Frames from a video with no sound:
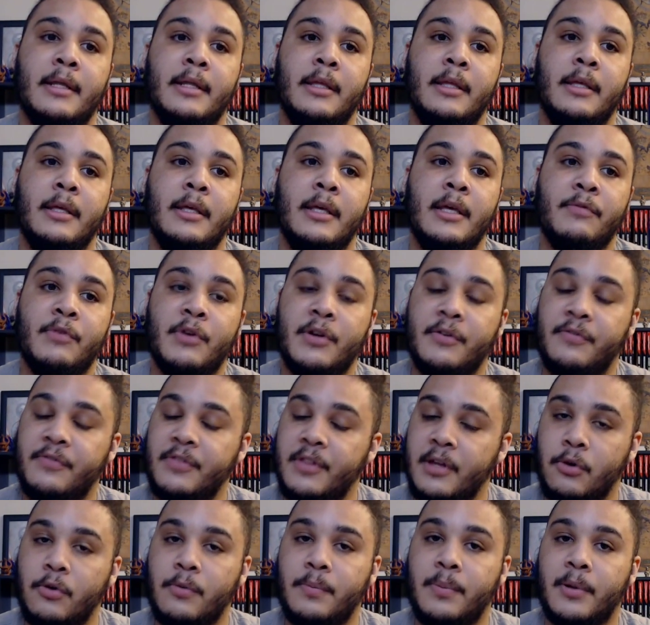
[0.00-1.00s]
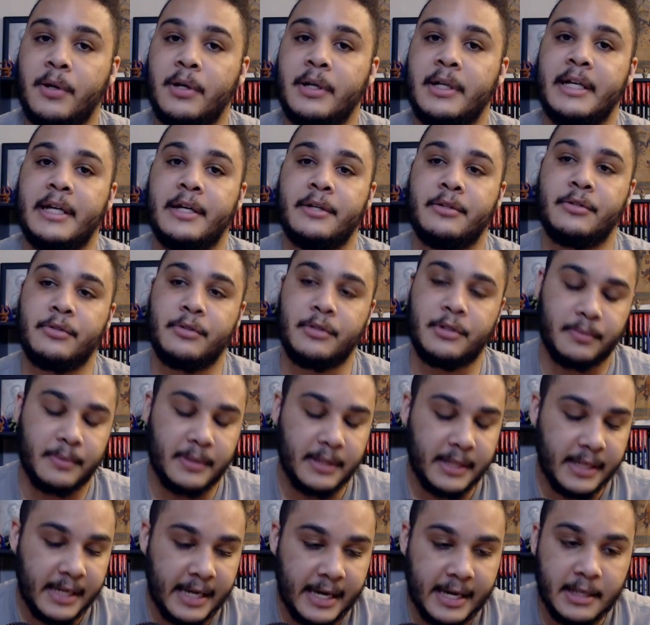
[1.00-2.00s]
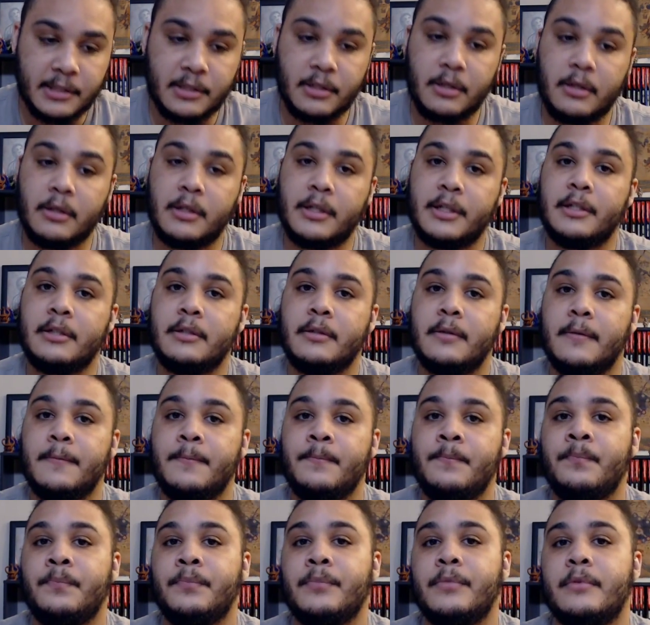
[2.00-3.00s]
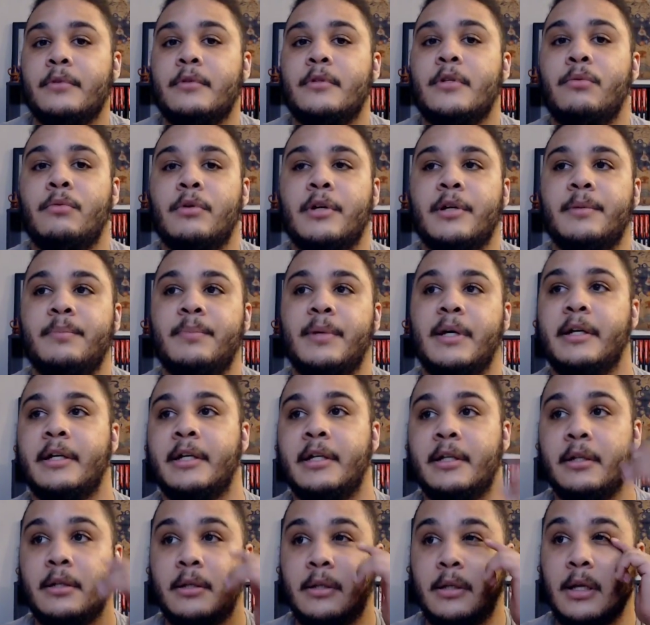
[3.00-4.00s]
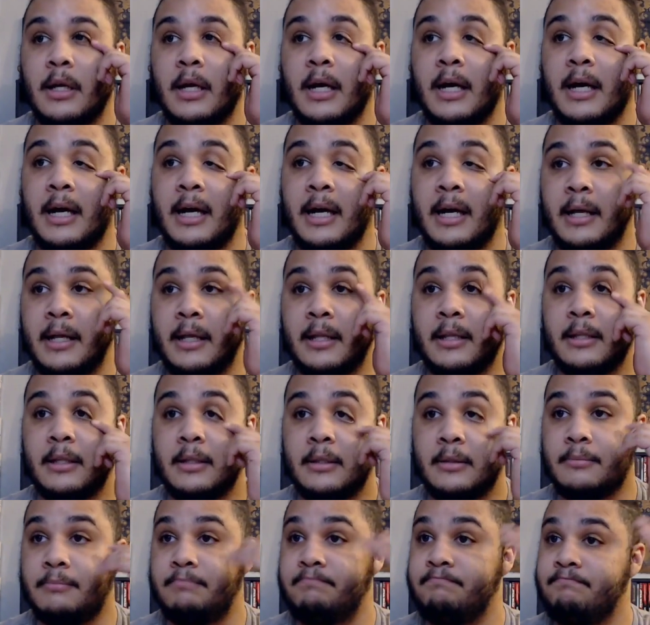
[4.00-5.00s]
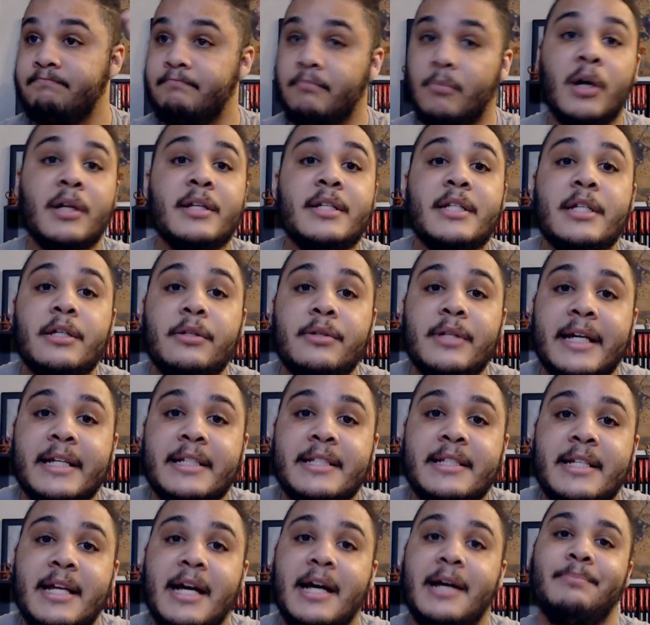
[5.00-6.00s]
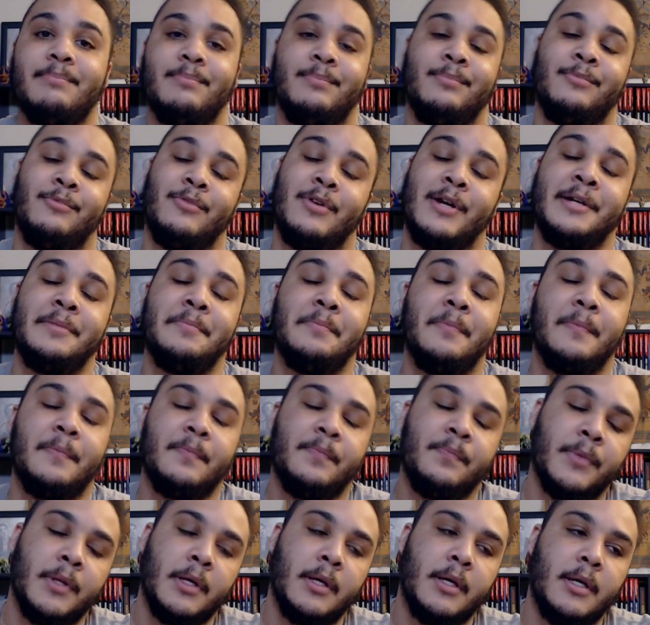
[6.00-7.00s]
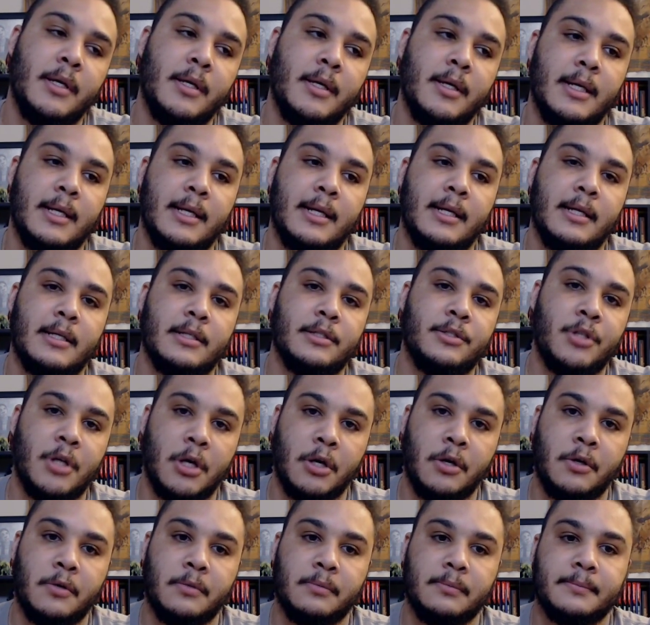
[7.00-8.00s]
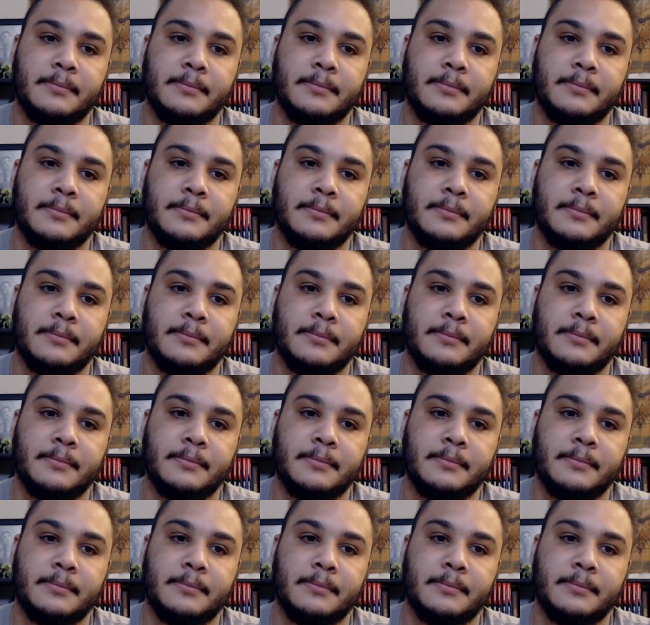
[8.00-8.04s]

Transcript: even if the whole party cancels, just be like, hey, it's all good, don't worry about it, until next time, right? So